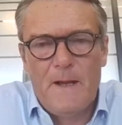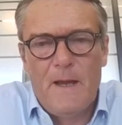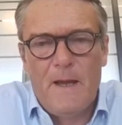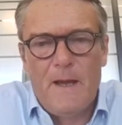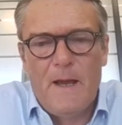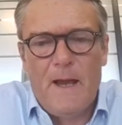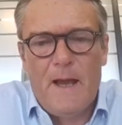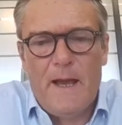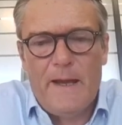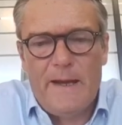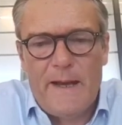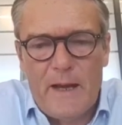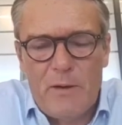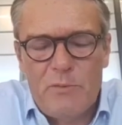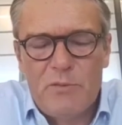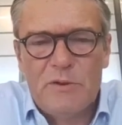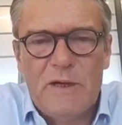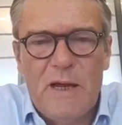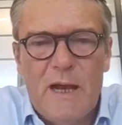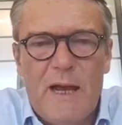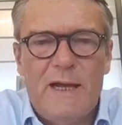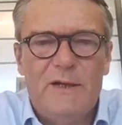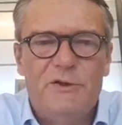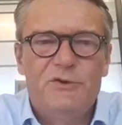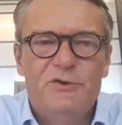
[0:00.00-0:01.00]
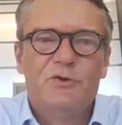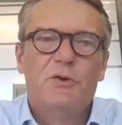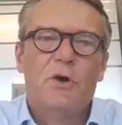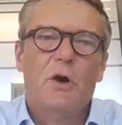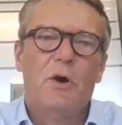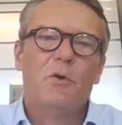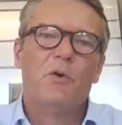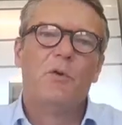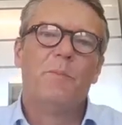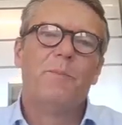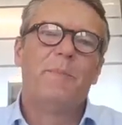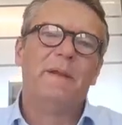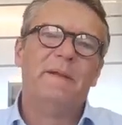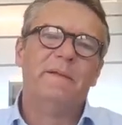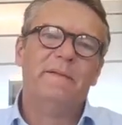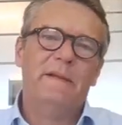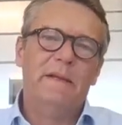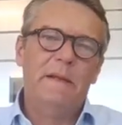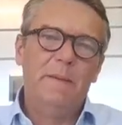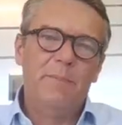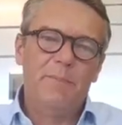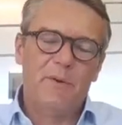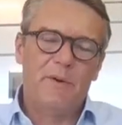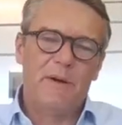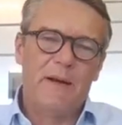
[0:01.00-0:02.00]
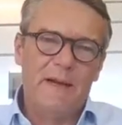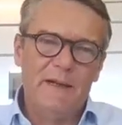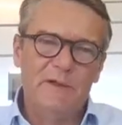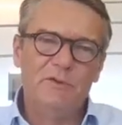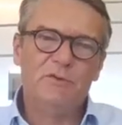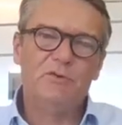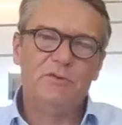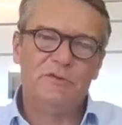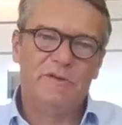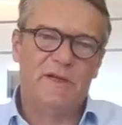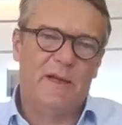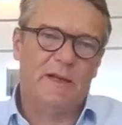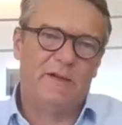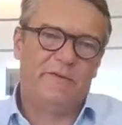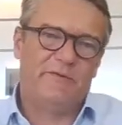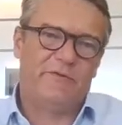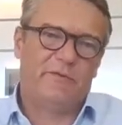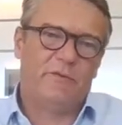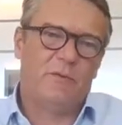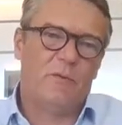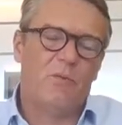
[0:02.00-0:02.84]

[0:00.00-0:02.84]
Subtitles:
And I would like to go a bit deeper into that.